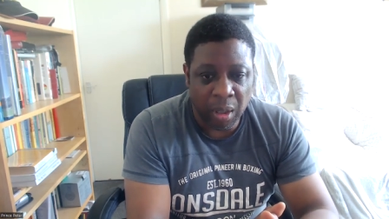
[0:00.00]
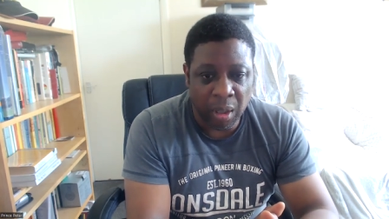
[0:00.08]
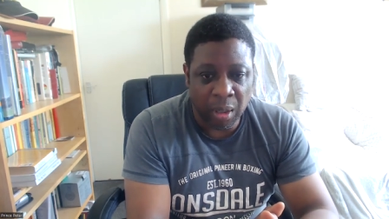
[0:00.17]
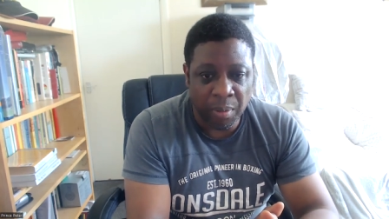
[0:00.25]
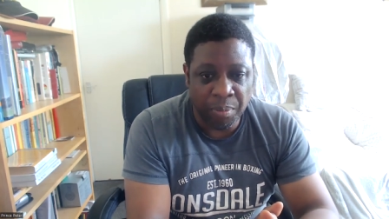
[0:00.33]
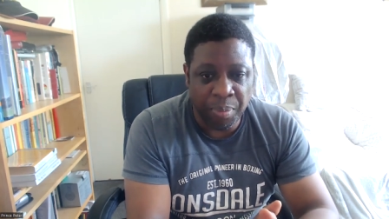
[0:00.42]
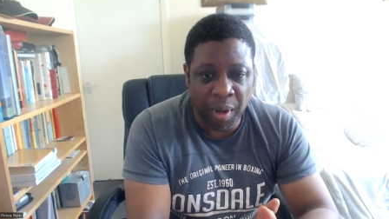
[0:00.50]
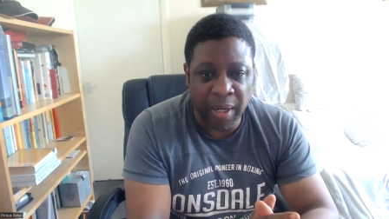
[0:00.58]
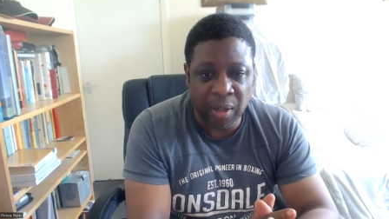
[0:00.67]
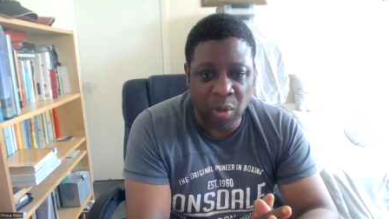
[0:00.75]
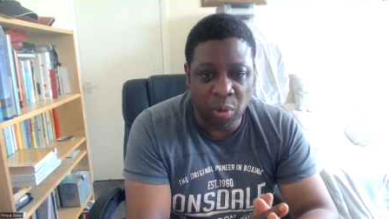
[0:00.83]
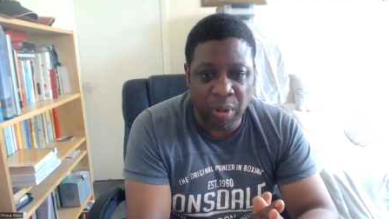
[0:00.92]
By
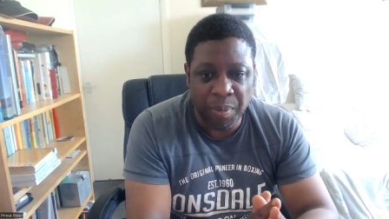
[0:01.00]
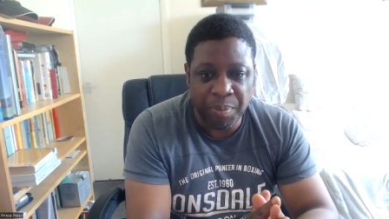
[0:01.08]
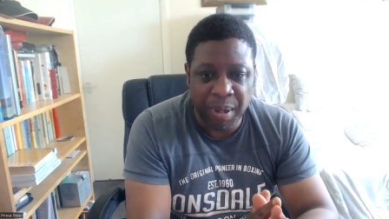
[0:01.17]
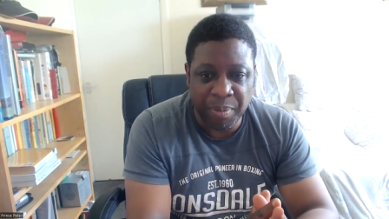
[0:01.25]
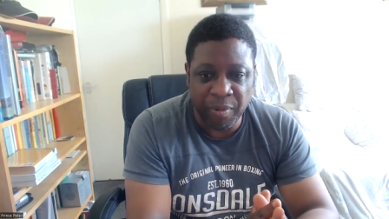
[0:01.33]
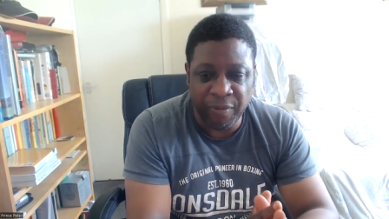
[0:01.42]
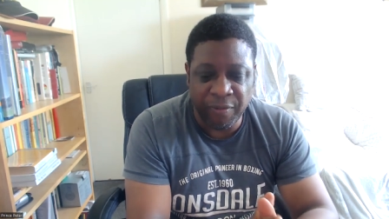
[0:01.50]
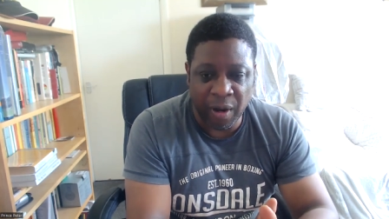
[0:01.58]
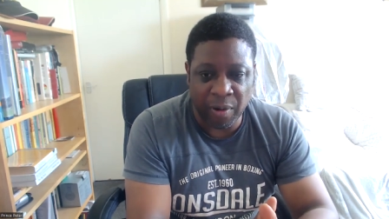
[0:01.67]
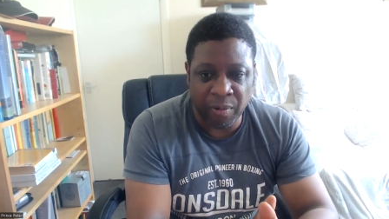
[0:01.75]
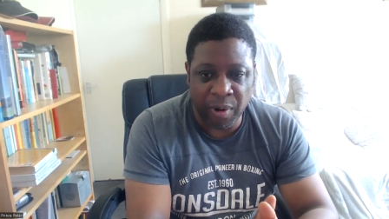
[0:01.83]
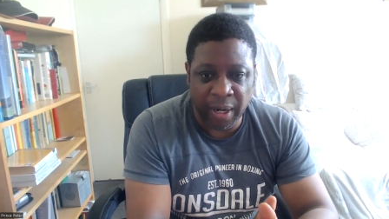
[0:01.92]
calling people
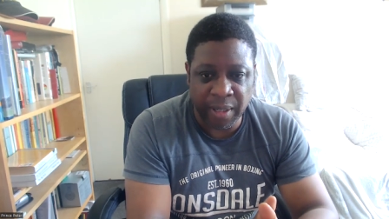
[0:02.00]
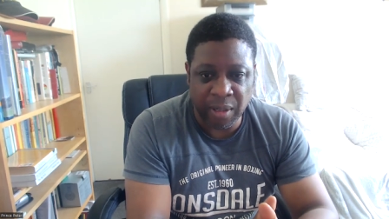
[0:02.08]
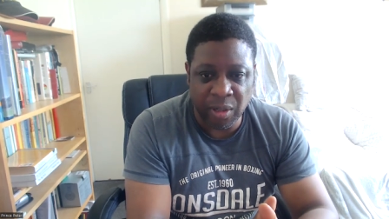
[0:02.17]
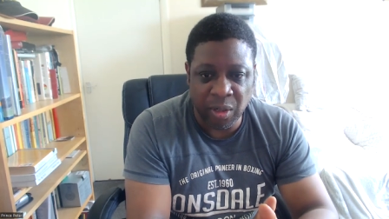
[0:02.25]
far right,